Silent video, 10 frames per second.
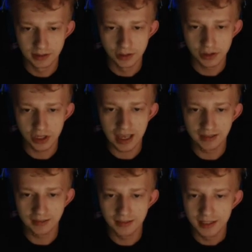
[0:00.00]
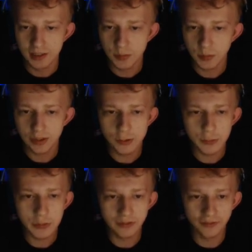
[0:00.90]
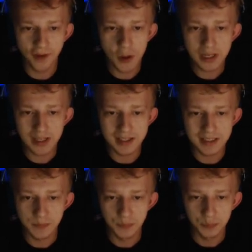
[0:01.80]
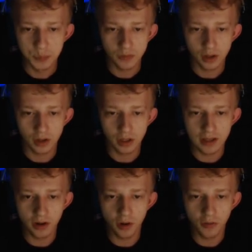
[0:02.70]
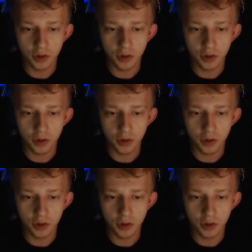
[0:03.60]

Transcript: Which again, this playthrough has been fun because over the